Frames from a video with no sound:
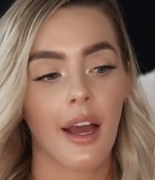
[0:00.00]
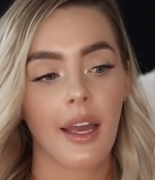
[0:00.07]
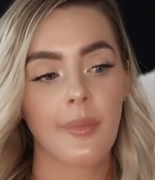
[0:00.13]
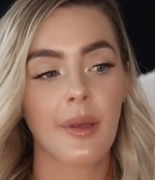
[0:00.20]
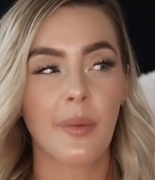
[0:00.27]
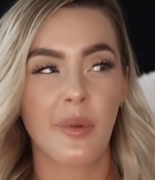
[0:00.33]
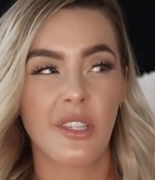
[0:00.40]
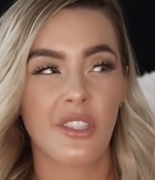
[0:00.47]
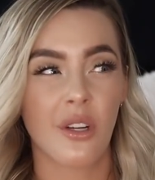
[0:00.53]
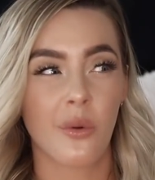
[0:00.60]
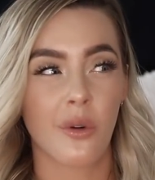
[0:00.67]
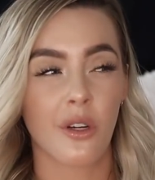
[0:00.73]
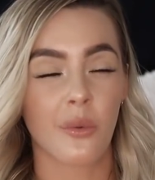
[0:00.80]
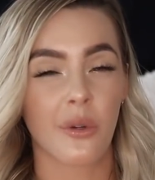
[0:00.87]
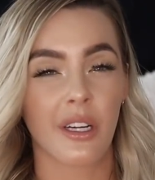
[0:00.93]
I maybe
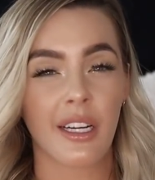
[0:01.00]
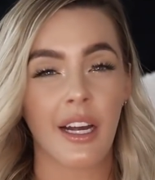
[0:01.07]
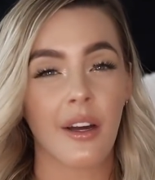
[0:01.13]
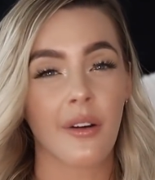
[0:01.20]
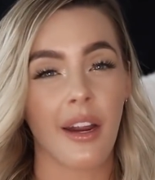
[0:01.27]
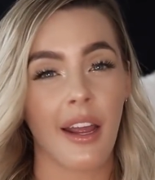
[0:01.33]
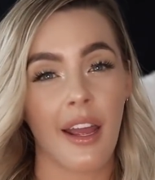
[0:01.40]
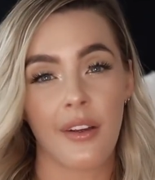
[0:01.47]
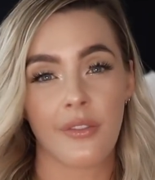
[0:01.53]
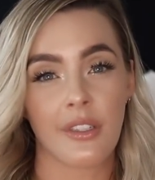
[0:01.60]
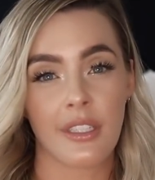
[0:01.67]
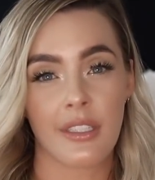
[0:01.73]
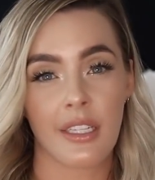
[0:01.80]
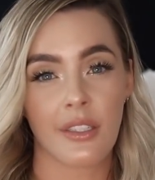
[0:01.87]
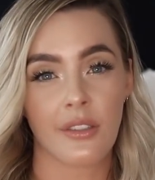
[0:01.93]
don't want to work out
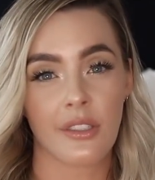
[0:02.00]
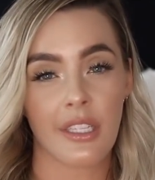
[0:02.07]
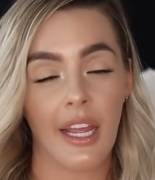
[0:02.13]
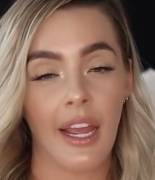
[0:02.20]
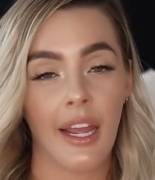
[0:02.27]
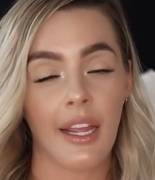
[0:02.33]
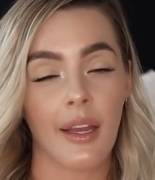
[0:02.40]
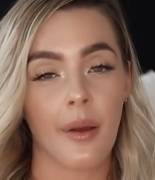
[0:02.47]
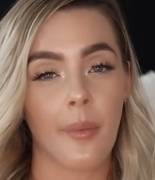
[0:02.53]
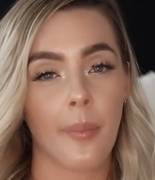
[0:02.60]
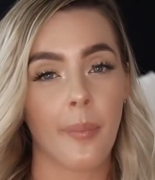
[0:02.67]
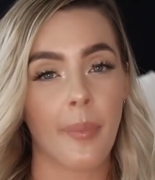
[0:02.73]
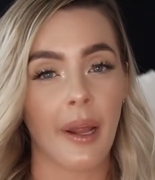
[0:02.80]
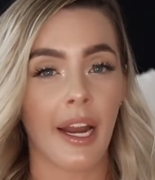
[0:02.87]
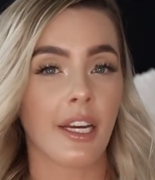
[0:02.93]
every single day,
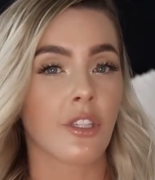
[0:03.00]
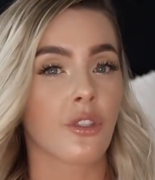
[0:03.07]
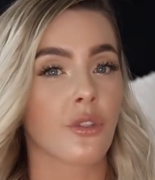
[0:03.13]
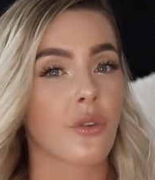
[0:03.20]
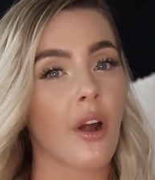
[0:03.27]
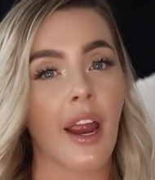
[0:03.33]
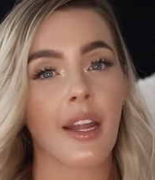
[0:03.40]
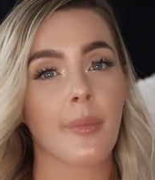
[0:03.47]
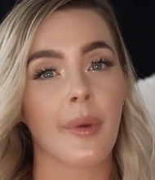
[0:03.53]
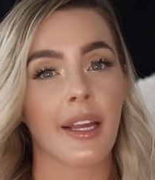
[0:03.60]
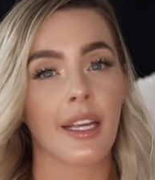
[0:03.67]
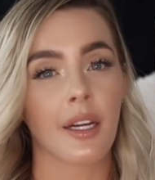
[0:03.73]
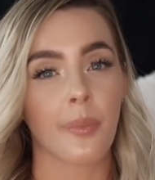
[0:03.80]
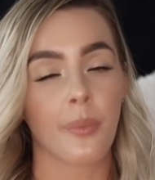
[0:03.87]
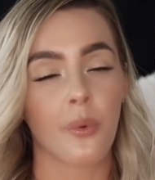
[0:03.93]
but I try to
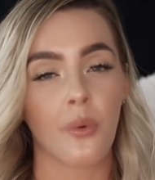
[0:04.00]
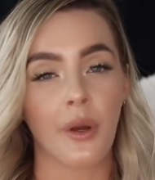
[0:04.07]
make it a